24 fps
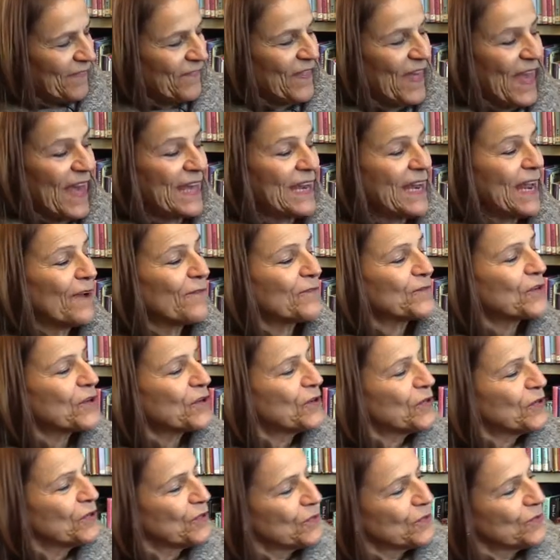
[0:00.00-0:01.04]
That
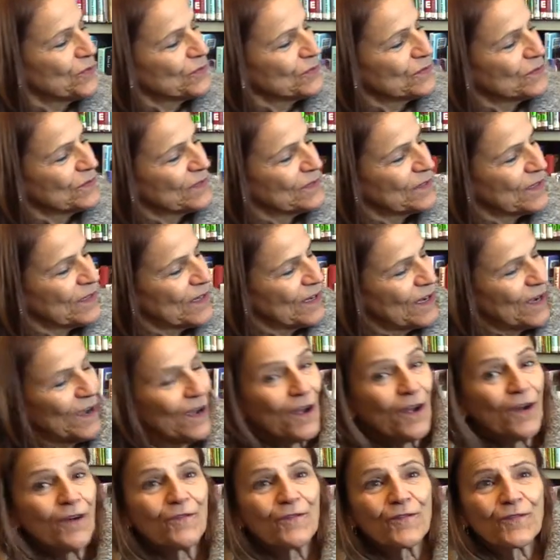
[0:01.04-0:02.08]
afternoon,
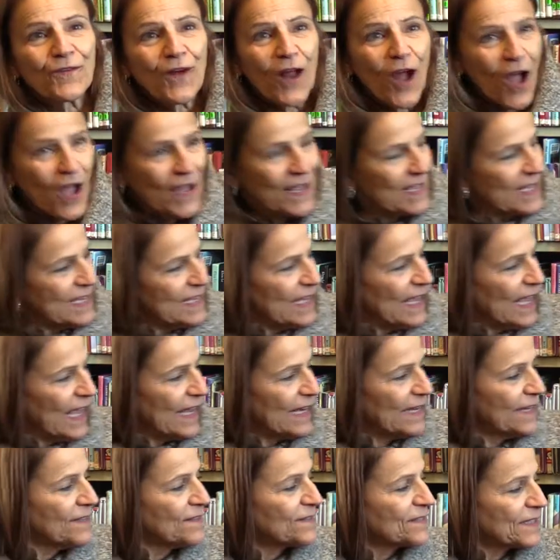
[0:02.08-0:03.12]
Froggy
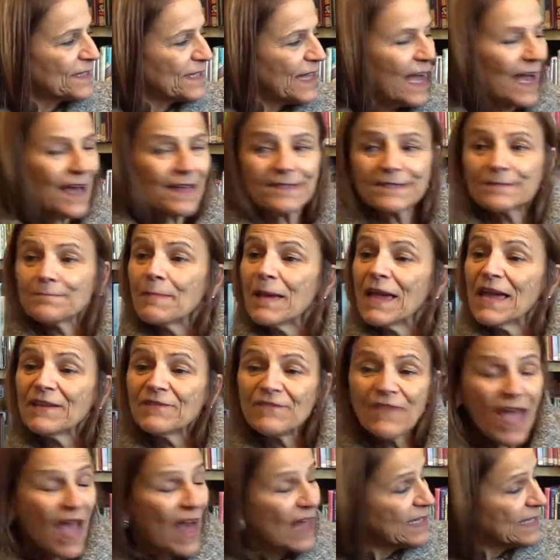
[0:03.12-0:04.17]
and his class made
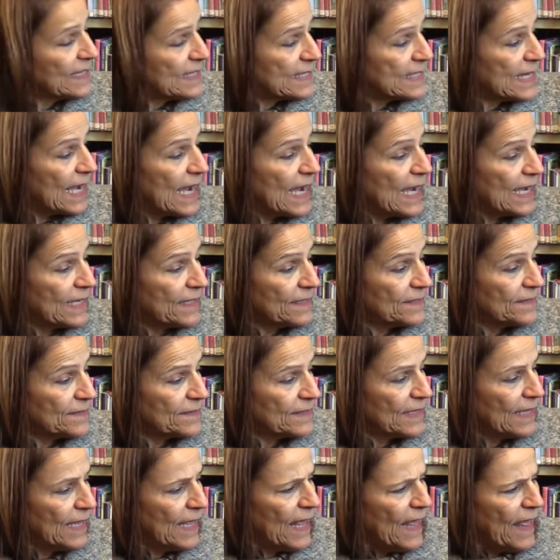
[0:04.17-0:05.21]
valentines.
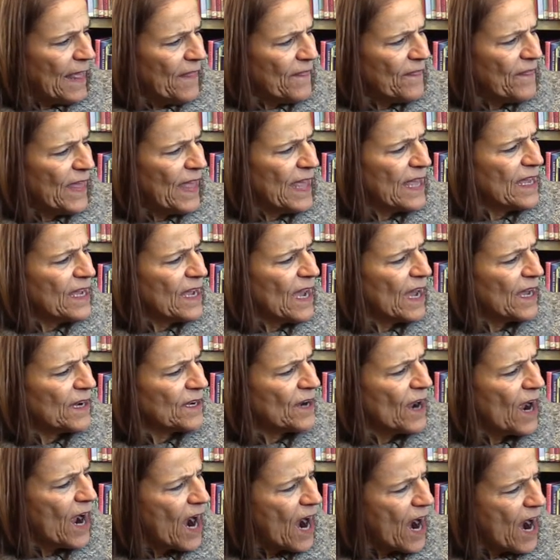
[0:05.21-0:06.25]
They cut
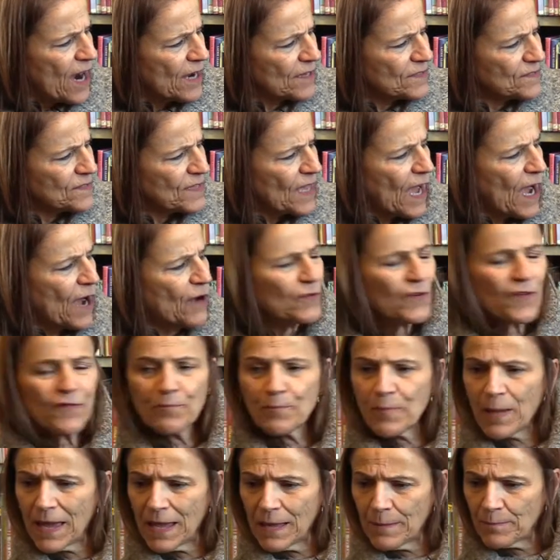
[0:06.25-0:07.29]
hearts out
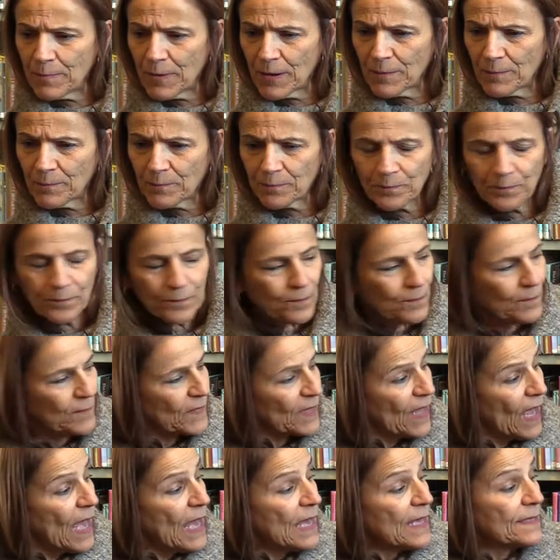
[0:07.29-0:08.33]
of paper,
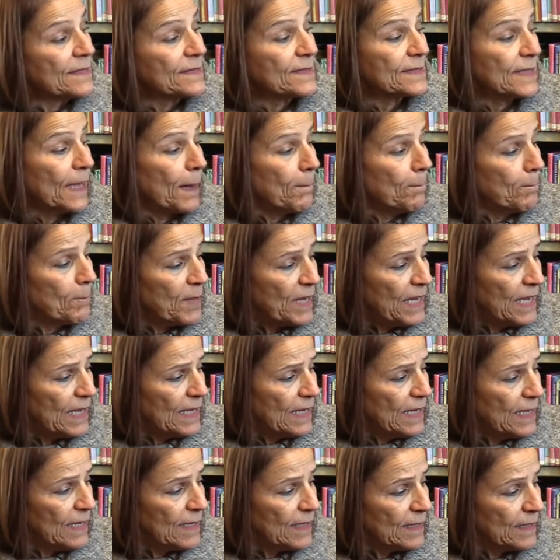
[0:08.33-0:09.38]
some
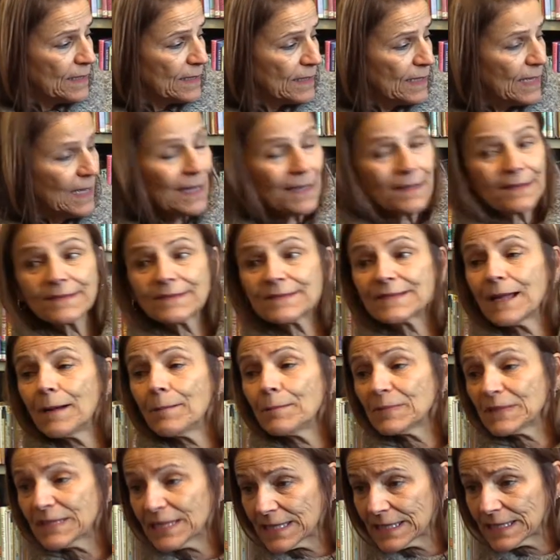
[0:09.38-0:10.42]
big,
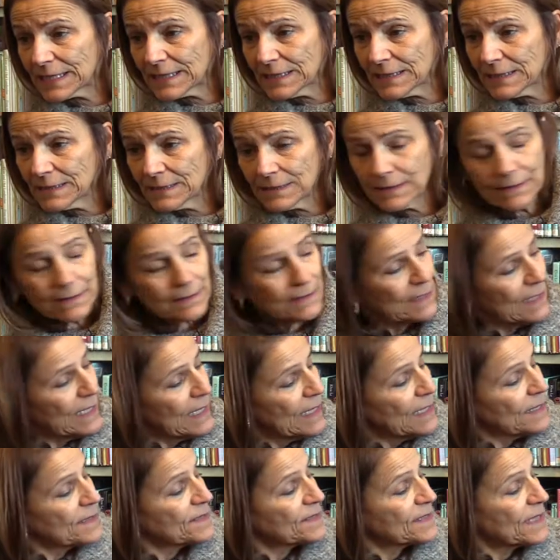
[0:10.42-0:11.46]
some little,
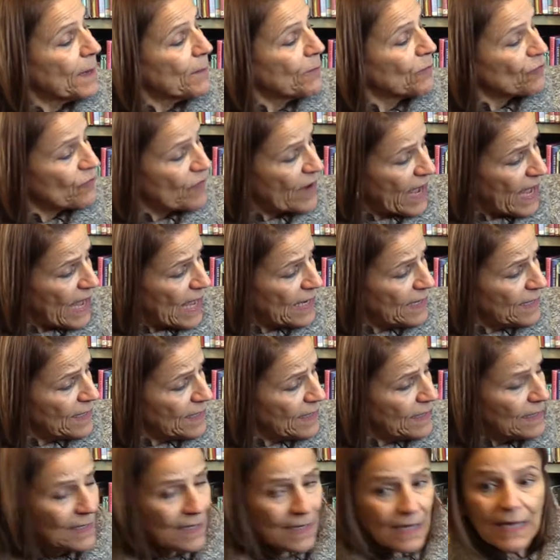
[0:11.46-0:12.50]
some red,
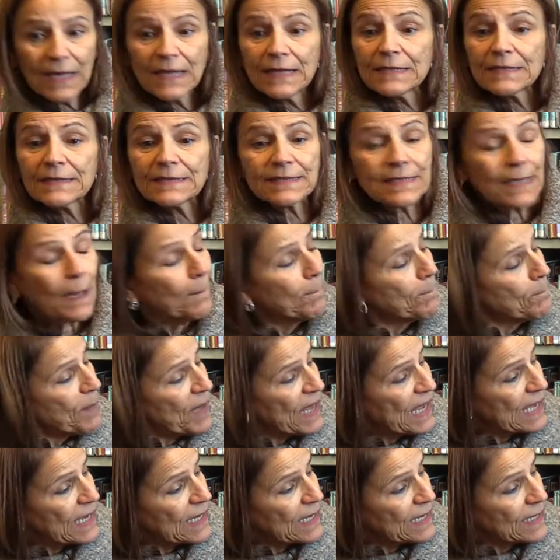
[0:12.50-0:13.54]
some
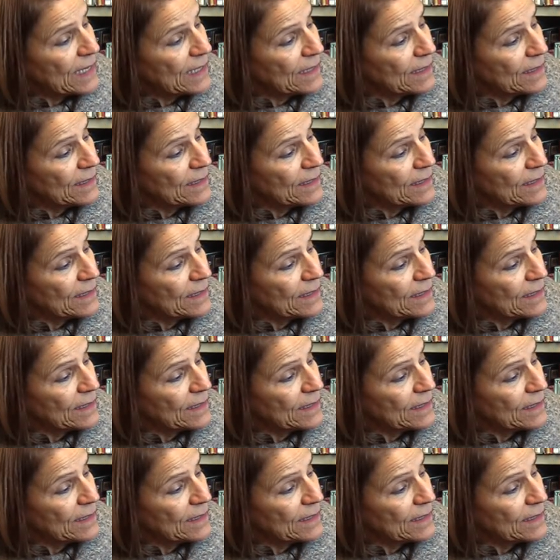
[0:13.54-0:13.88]
pink,